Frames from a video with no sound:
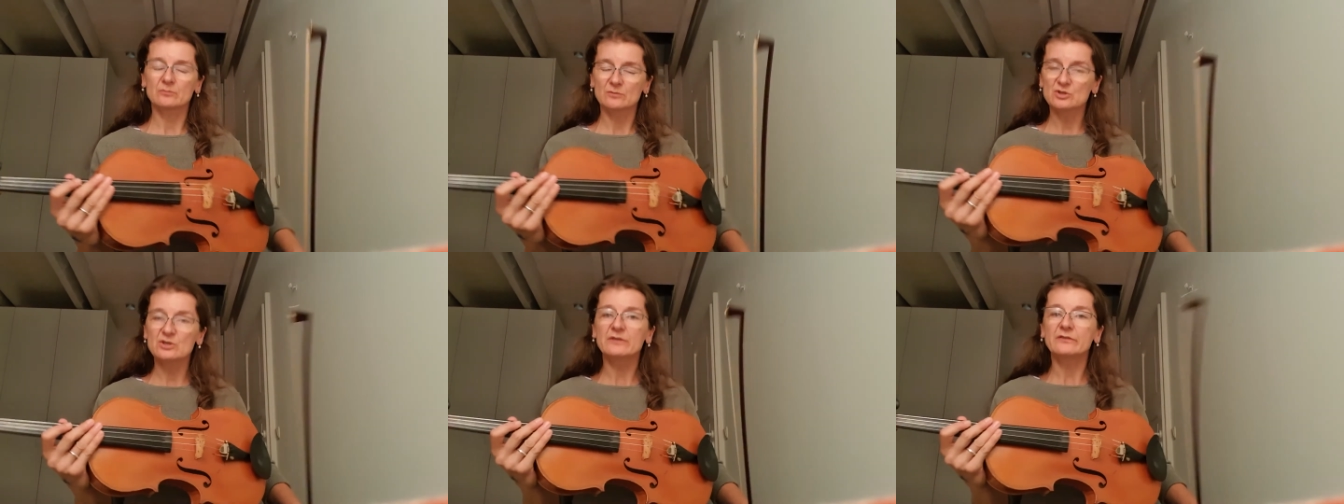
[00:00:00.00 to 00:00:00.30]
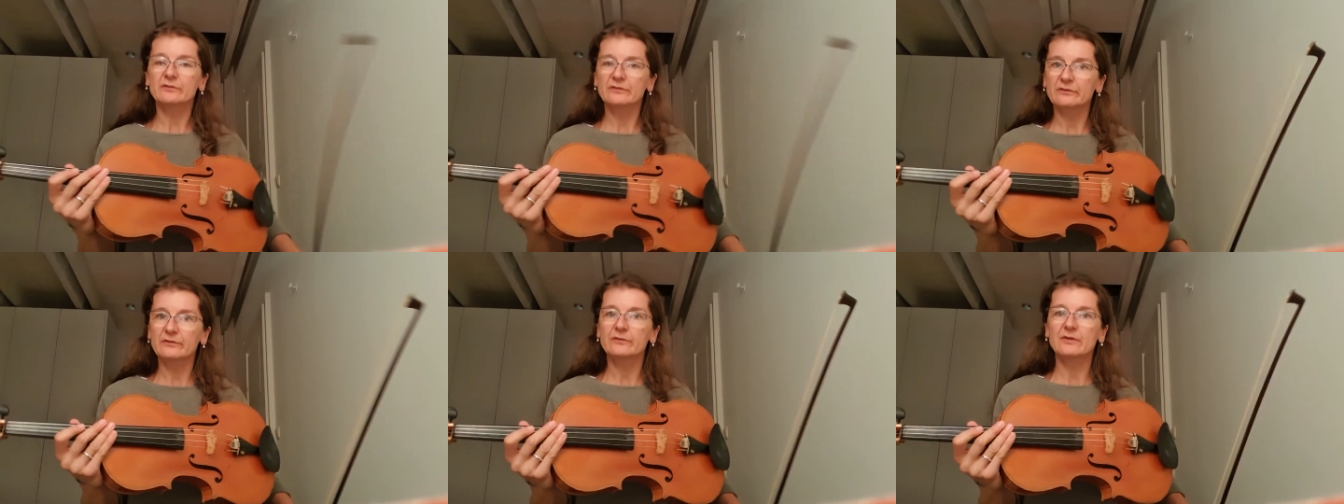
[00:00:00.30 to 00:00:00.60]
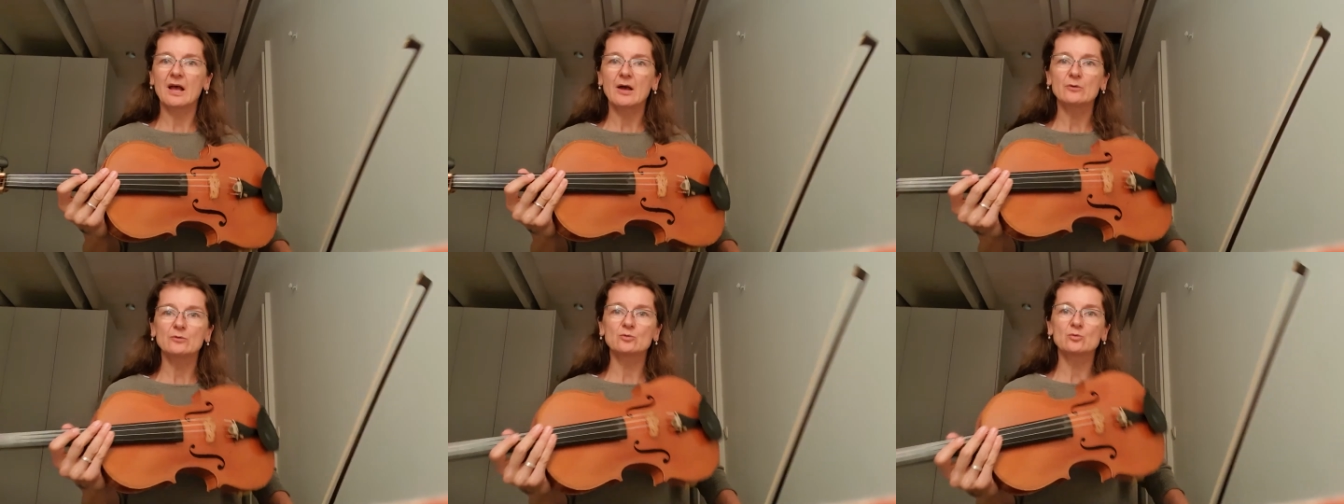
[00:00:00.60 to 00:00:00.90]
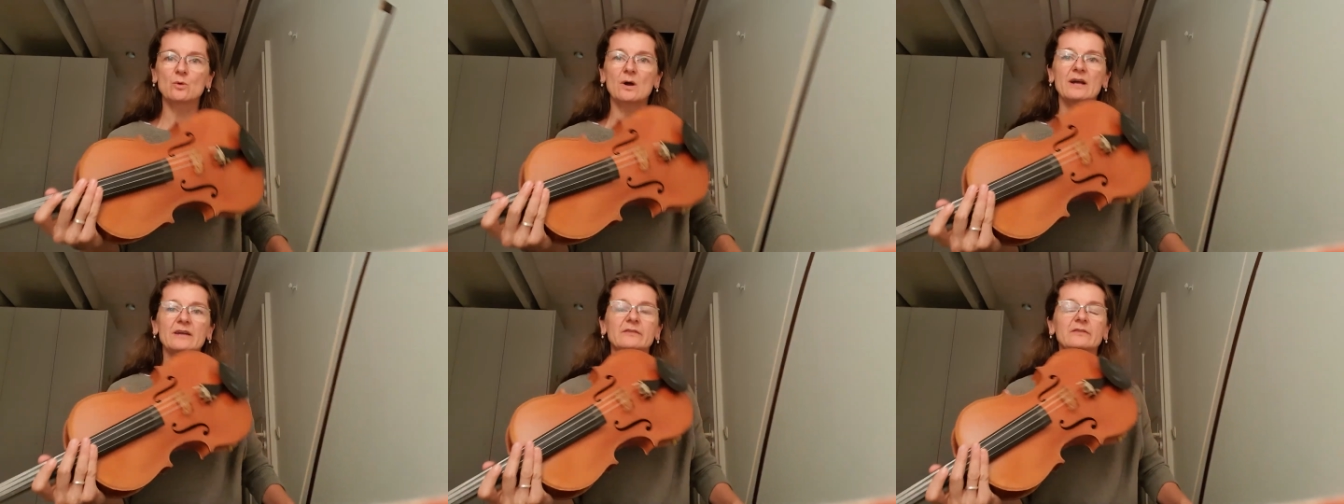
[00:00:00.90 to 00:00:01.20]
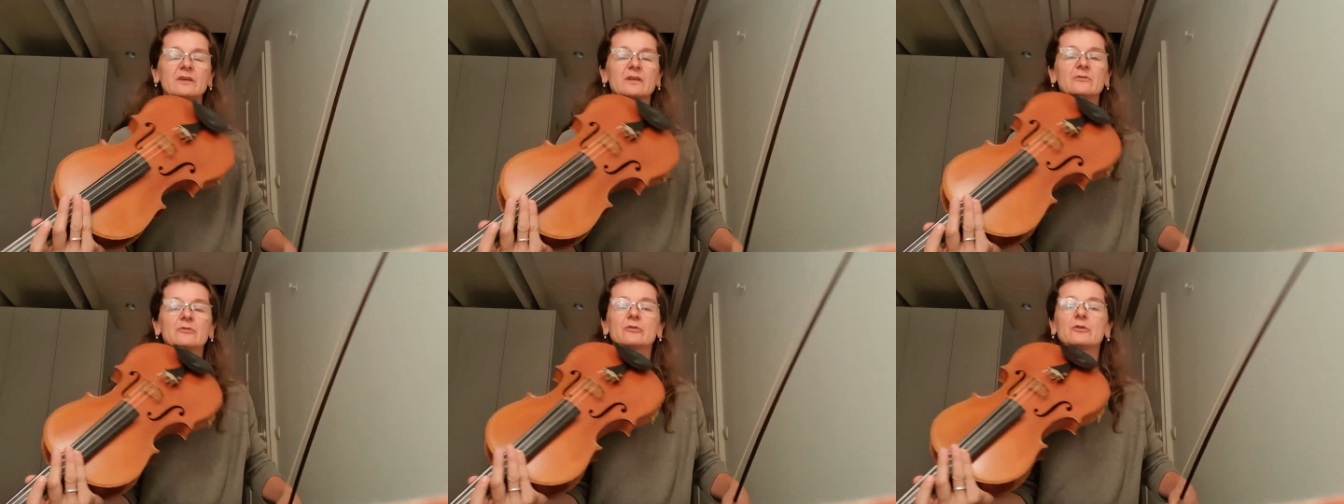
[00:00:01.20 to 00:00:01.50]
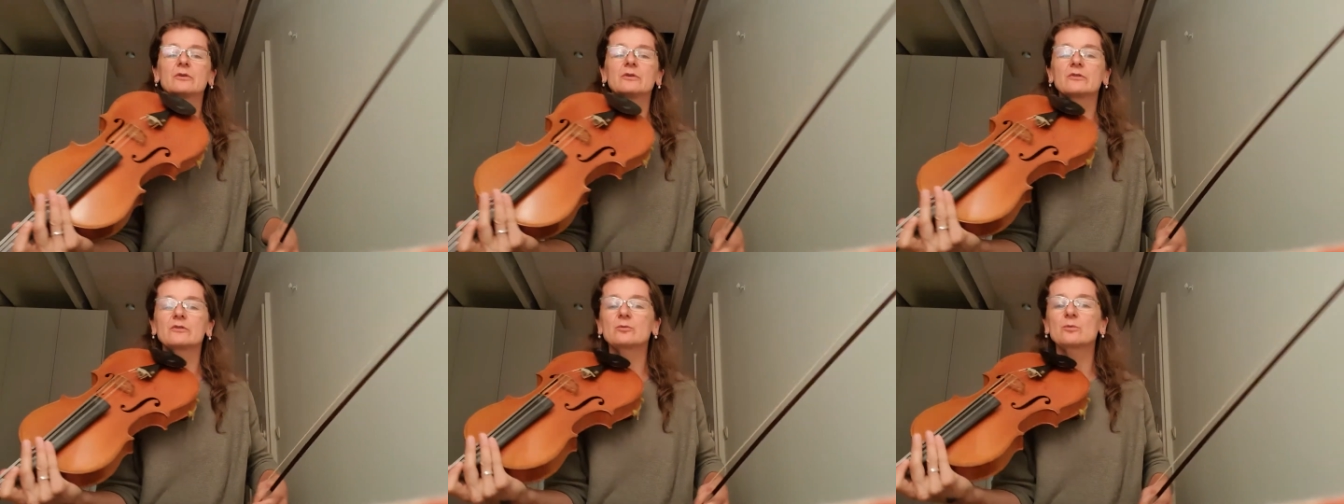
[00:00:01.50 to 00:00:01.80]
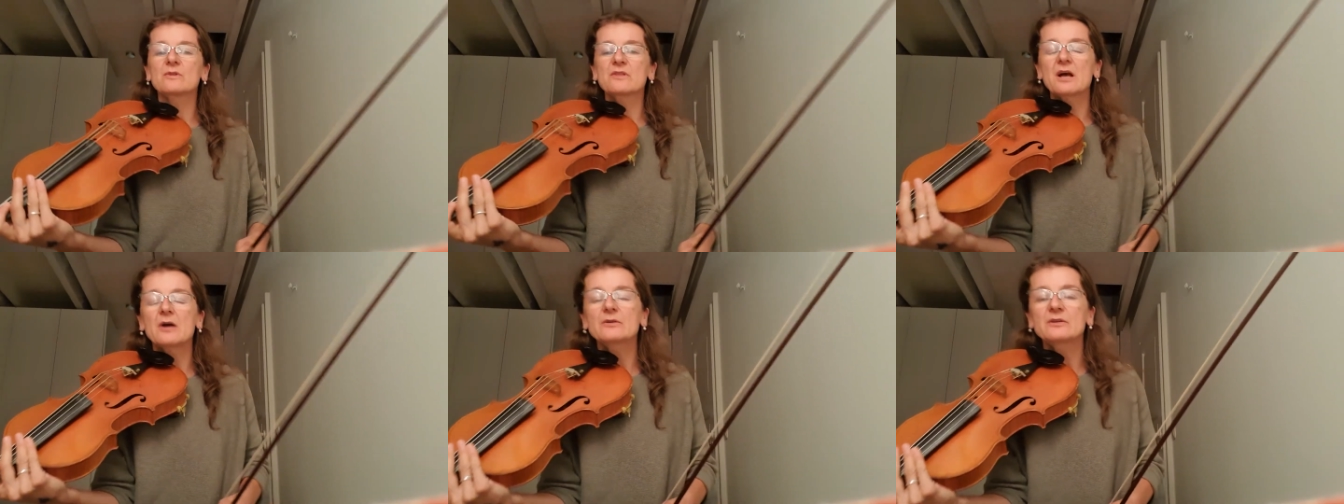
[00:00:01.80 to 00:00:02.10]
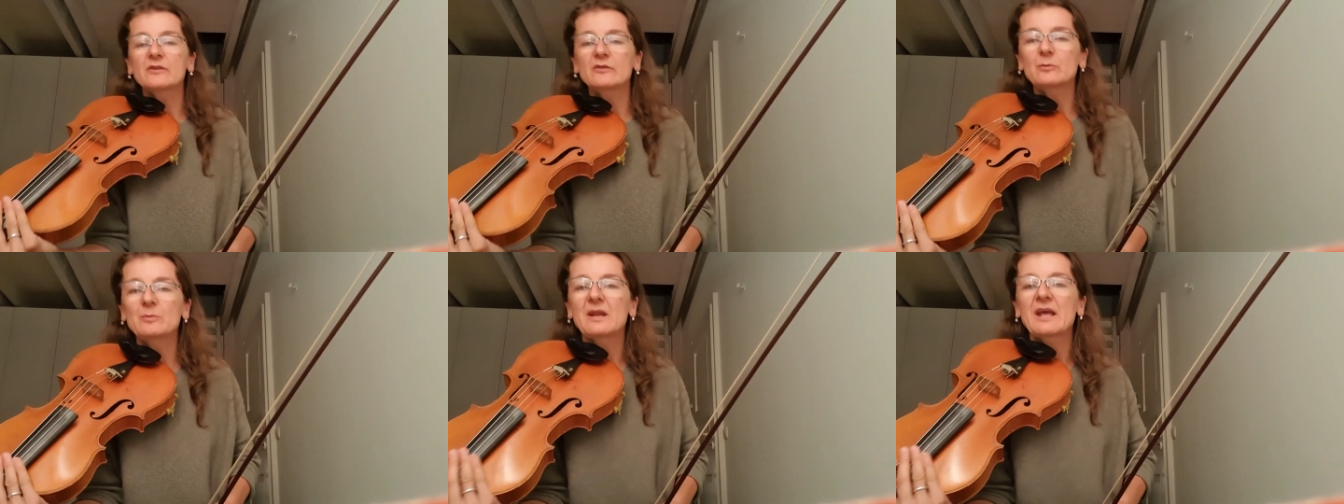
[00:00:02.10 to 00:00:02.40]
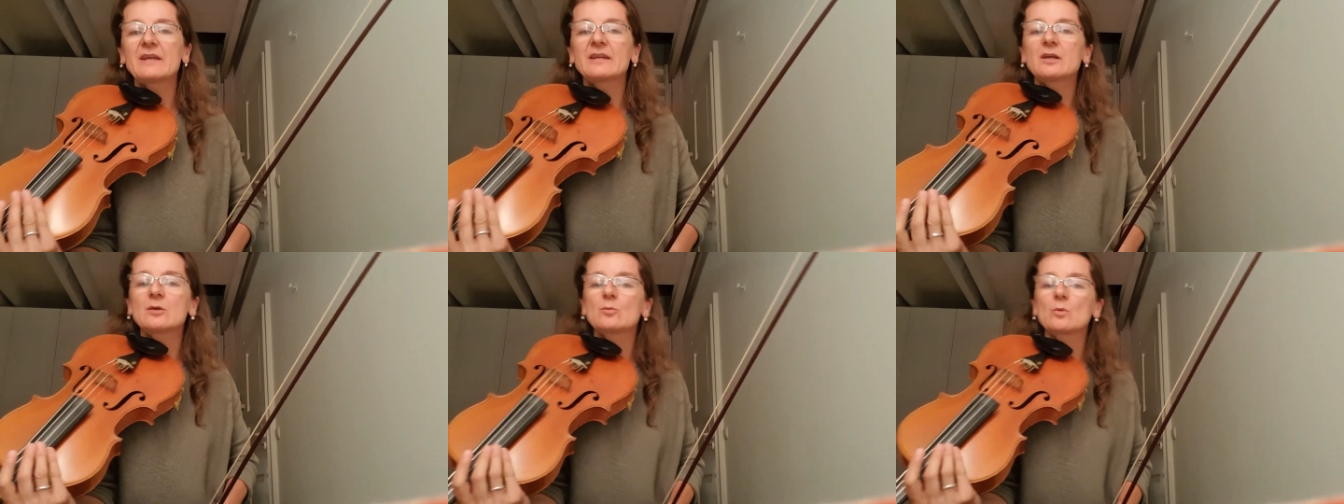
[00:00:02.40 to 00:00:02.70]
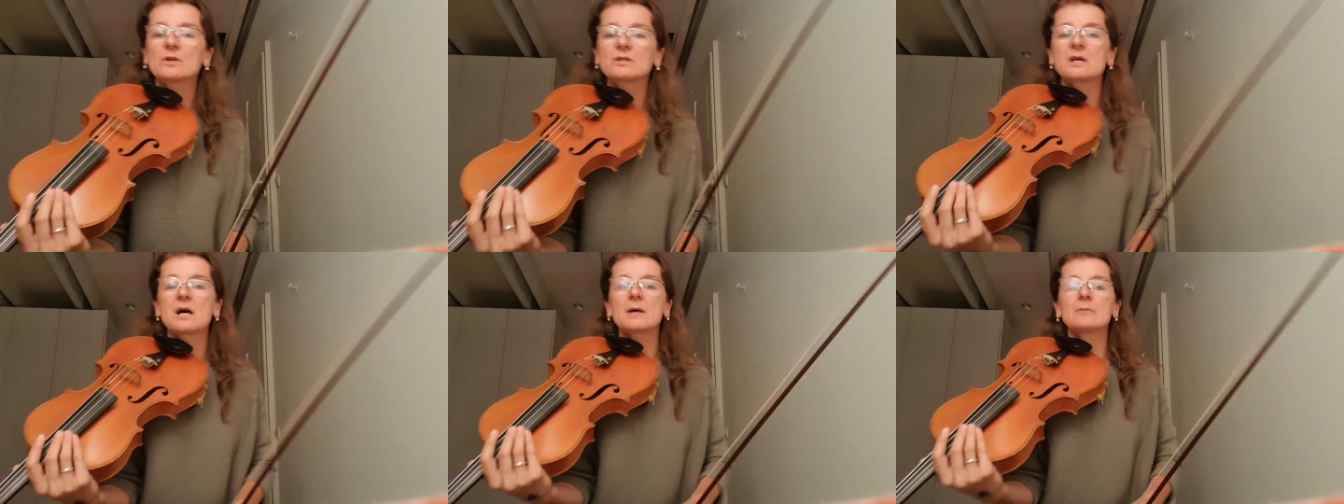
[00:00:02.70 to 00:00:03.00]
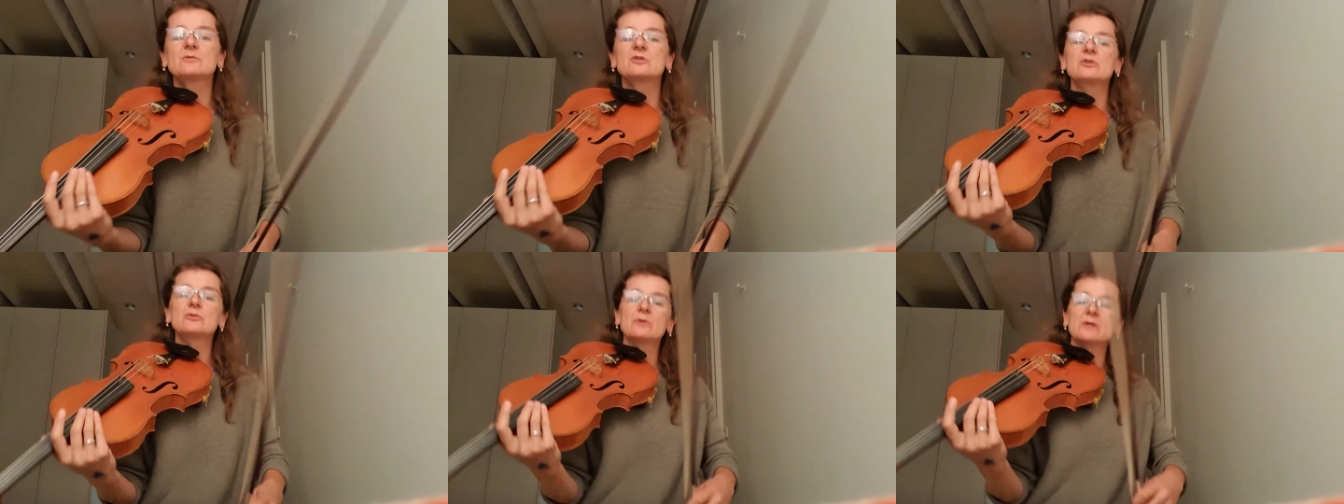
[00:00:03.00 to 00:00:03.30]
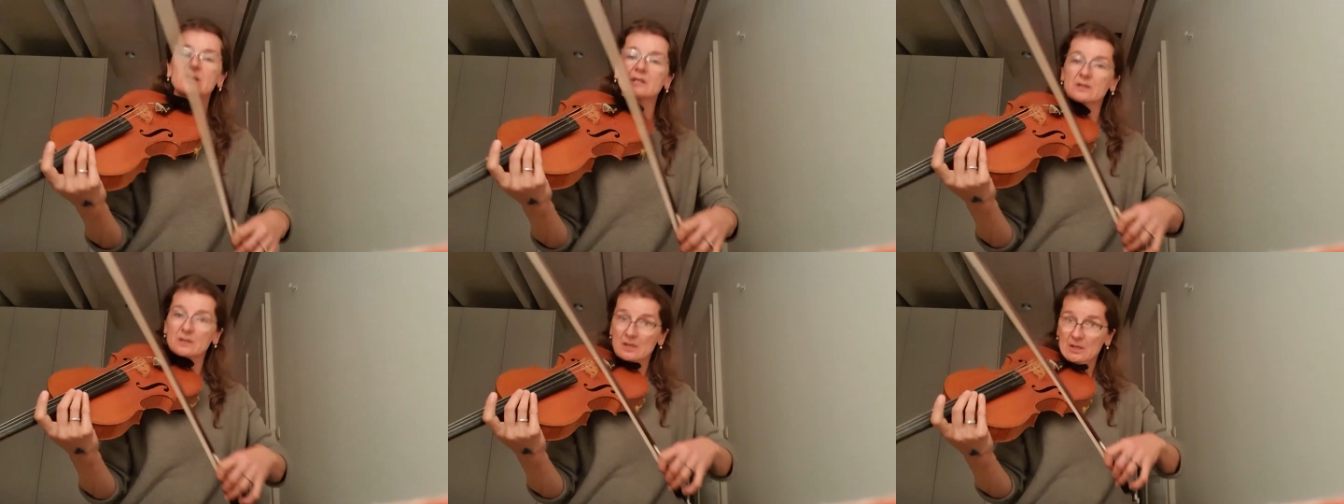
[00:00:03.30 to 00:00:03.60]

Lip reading: just sound-wise at first, without explaining what I'm doing.